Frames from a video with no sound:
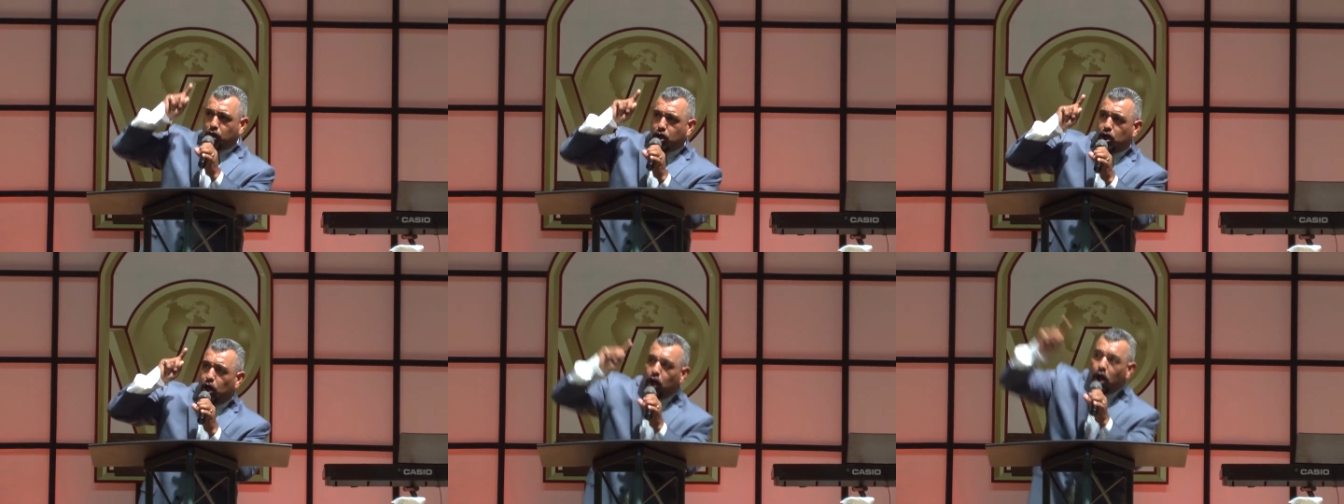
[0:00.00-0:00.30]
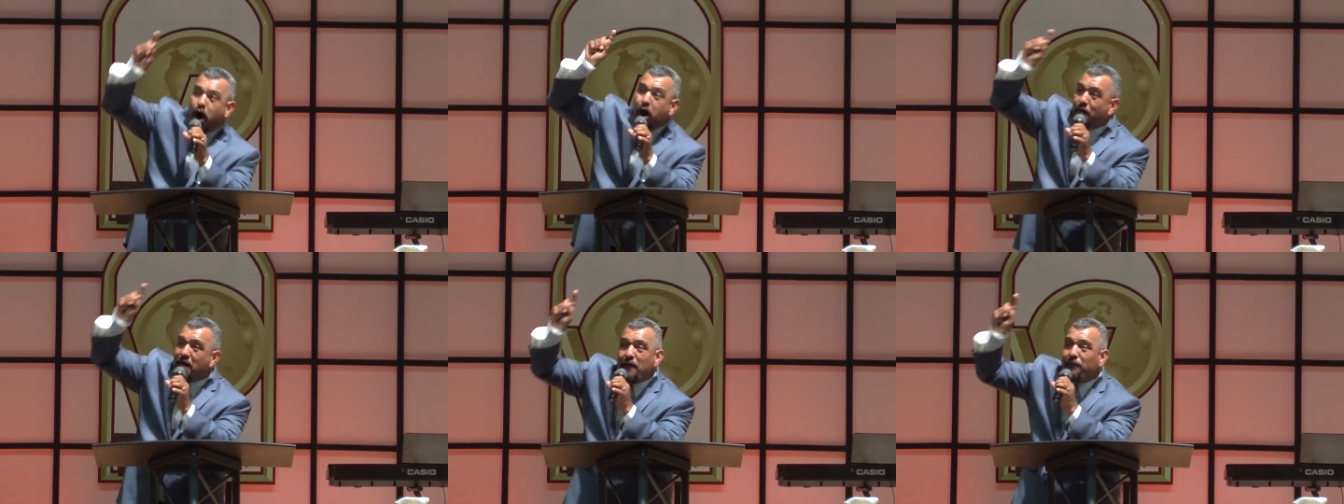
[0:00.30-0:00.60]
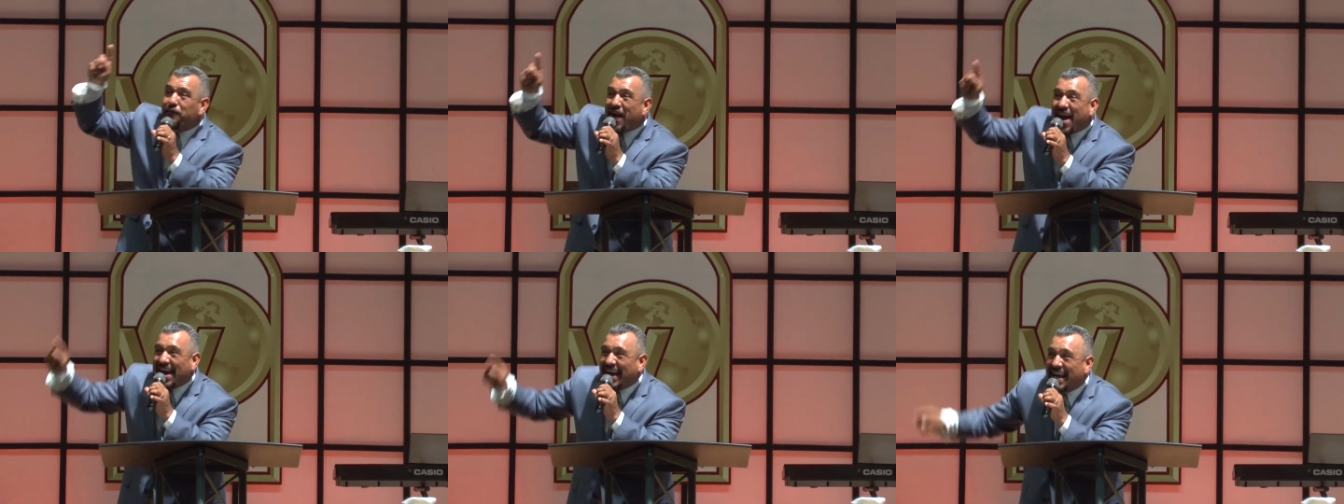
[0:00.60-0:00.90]

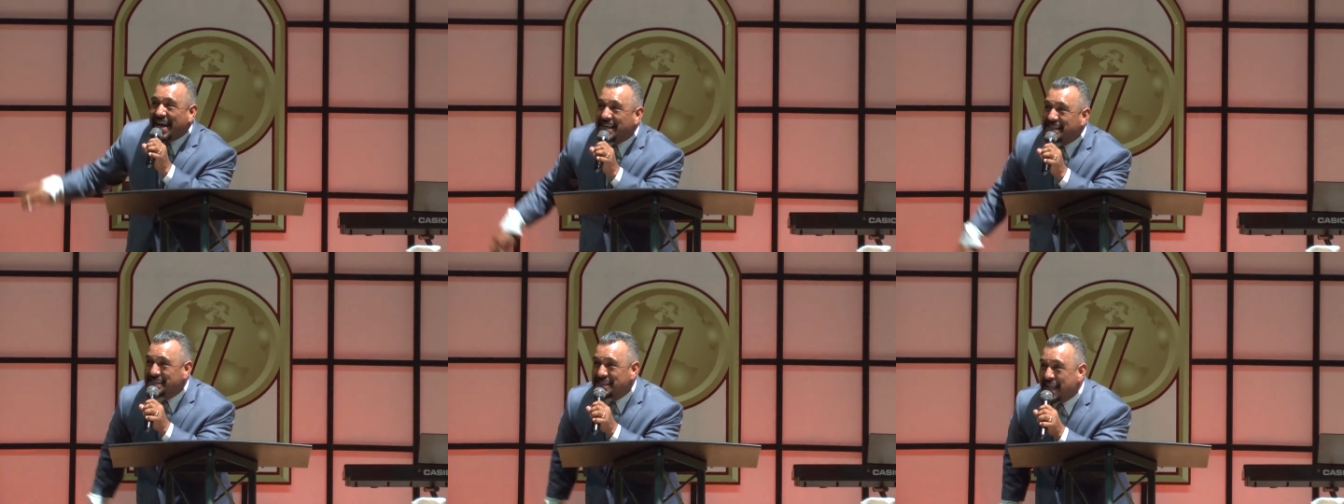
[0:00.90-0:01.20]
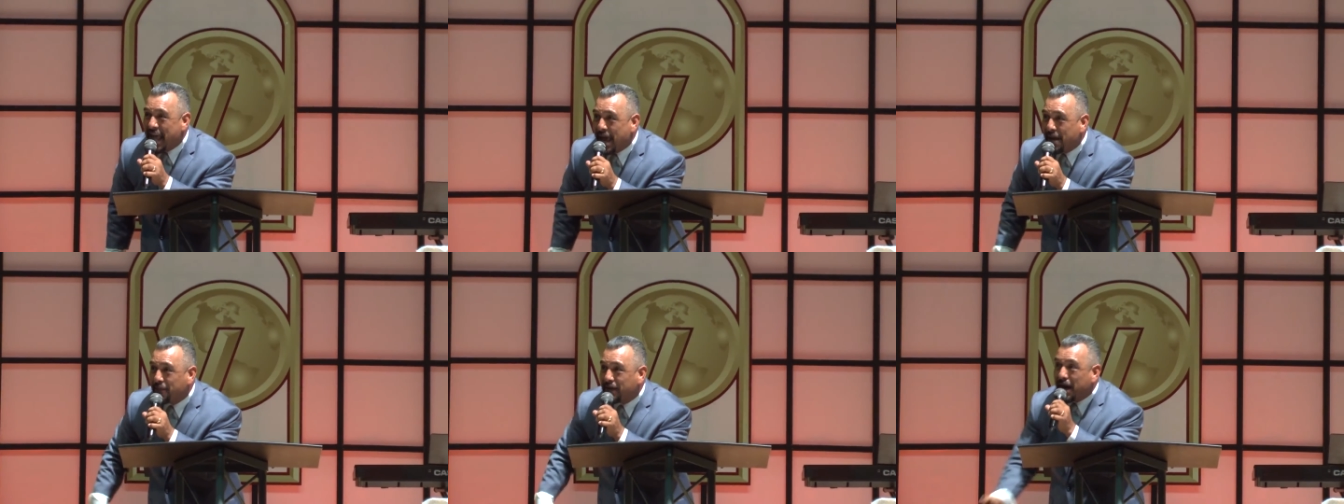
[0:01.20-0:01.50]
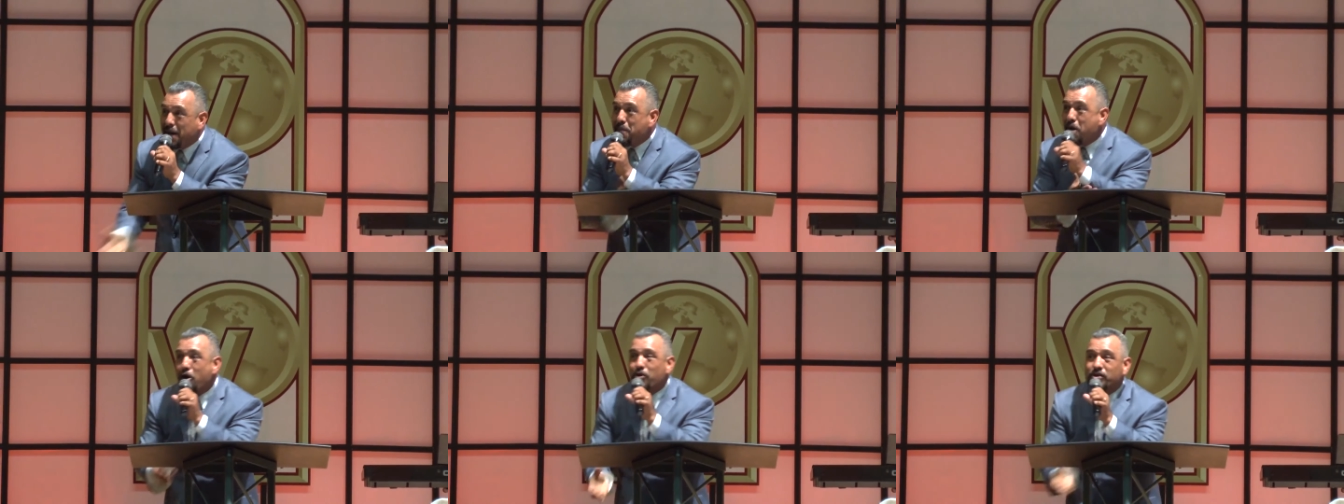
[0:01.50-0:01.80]
glorify His name.
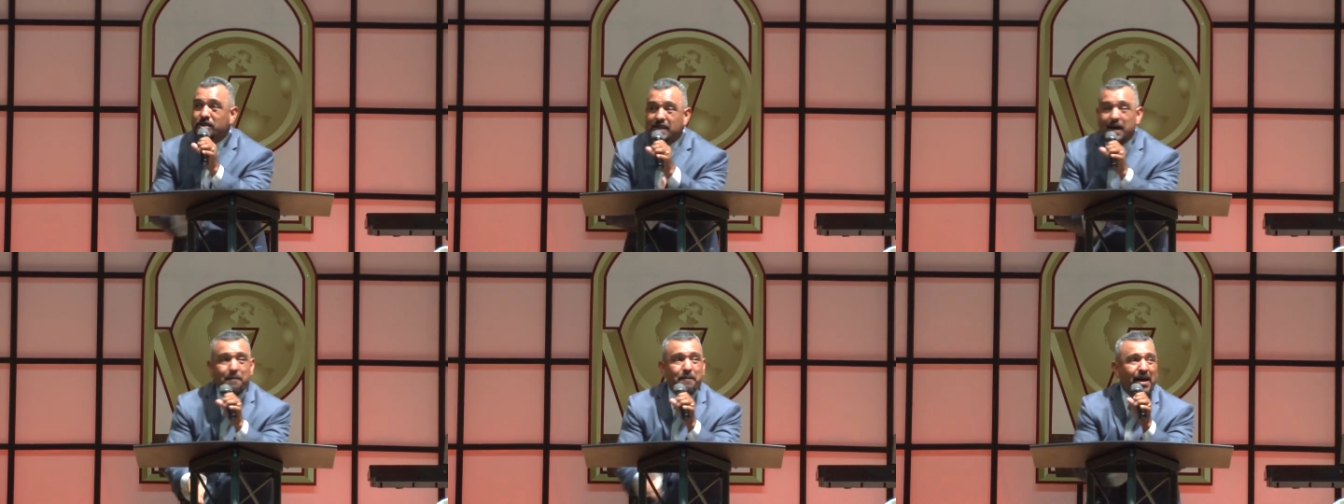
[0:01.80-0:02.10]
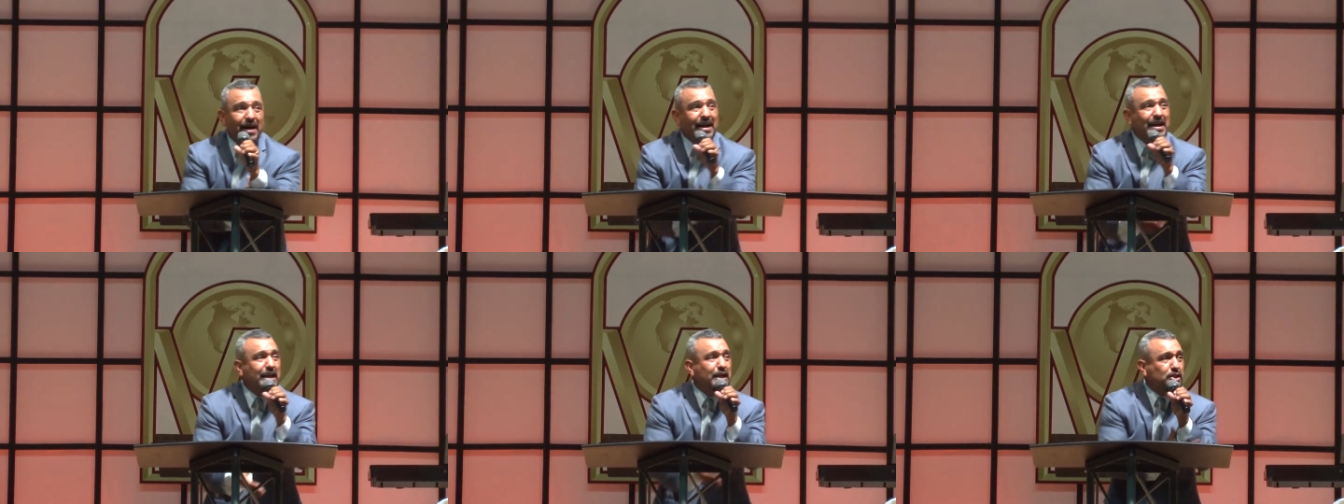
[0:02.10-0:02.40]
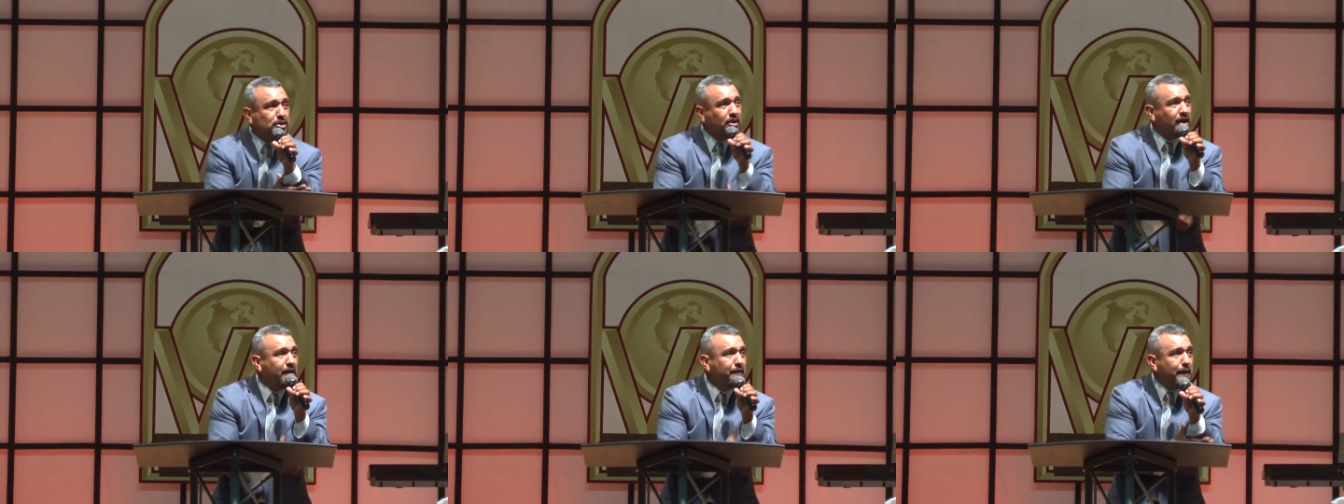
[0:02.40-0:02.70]
Come on, somebody need
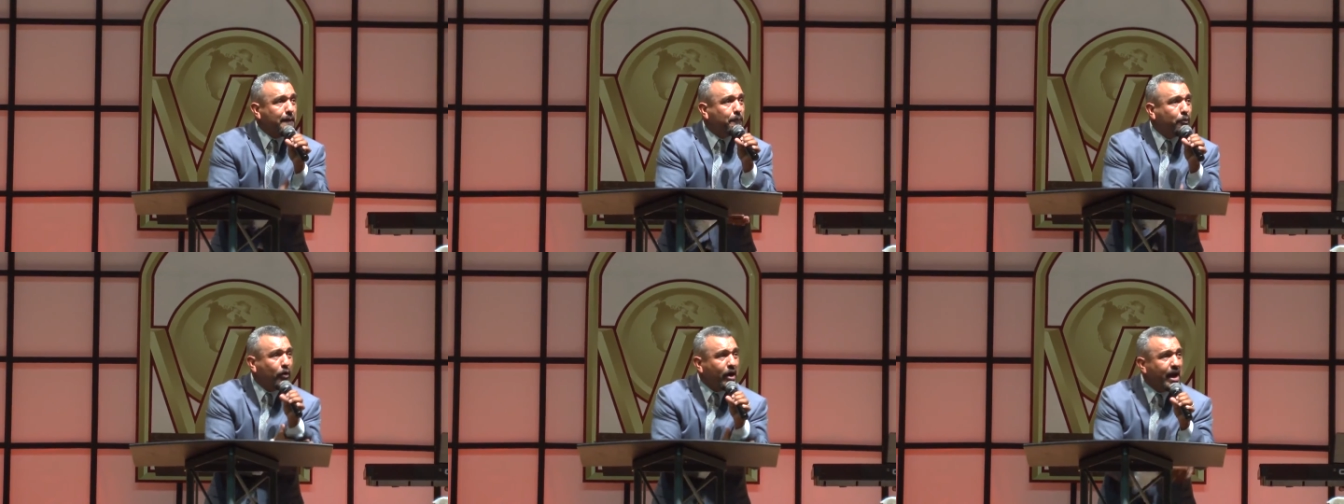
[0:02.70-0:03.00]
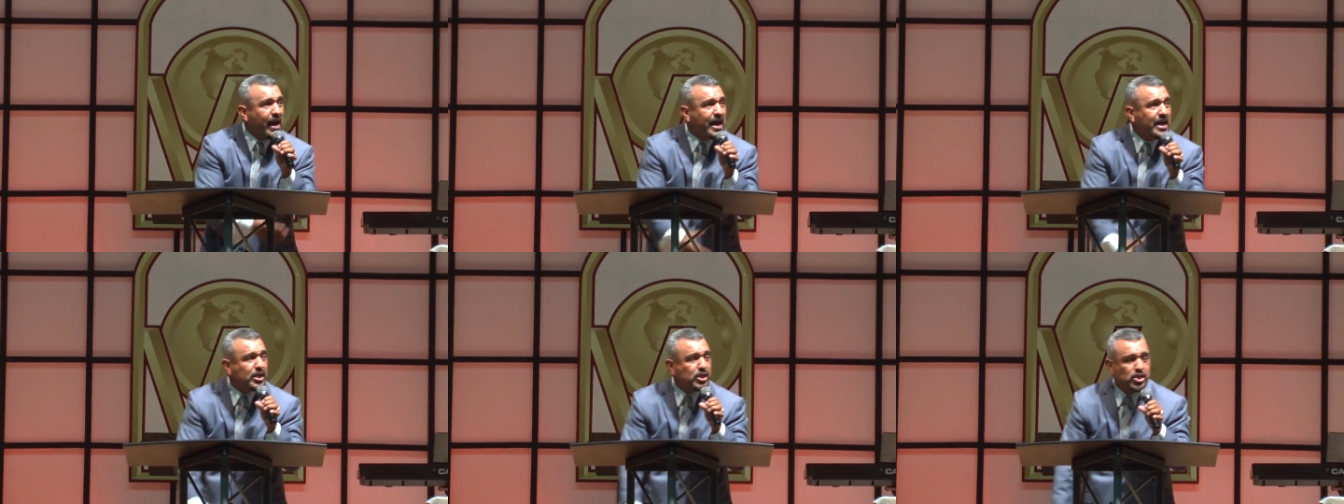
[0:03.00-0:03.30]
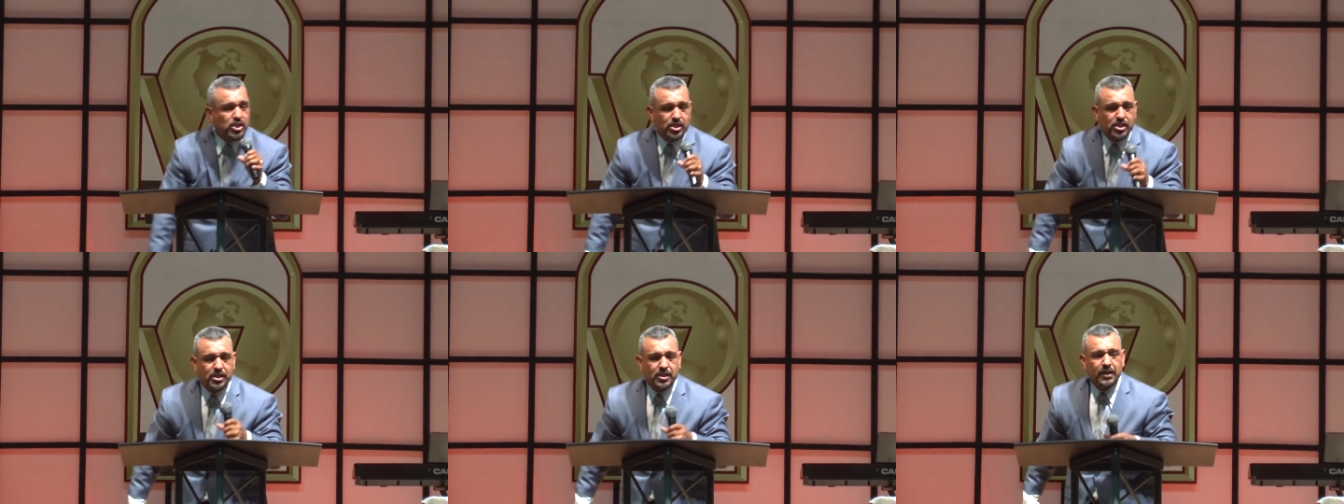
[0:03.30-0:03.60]
to give Him
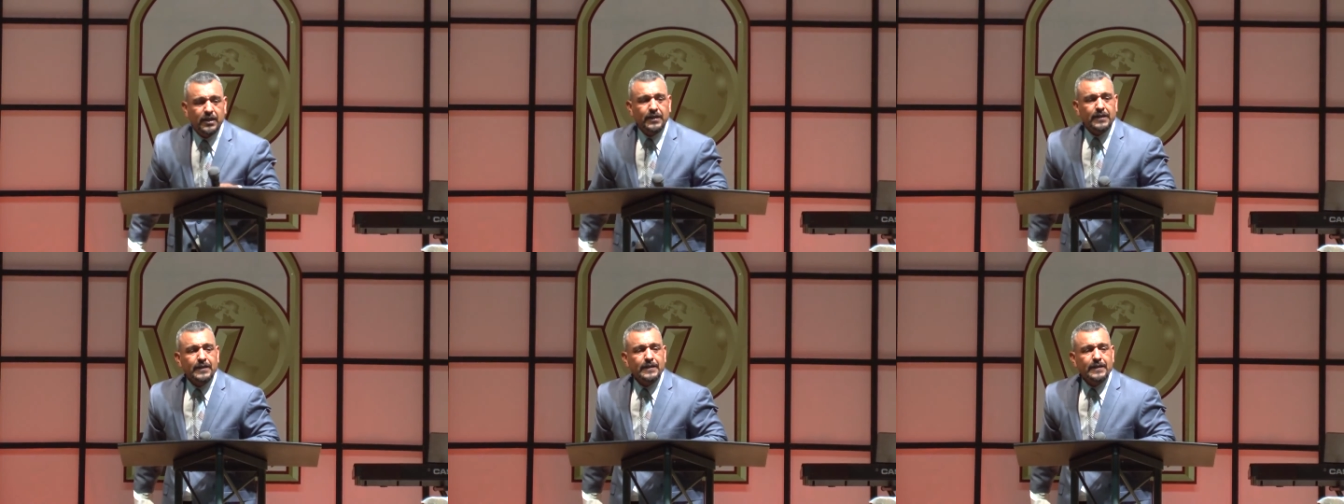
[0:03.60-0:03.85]
praise.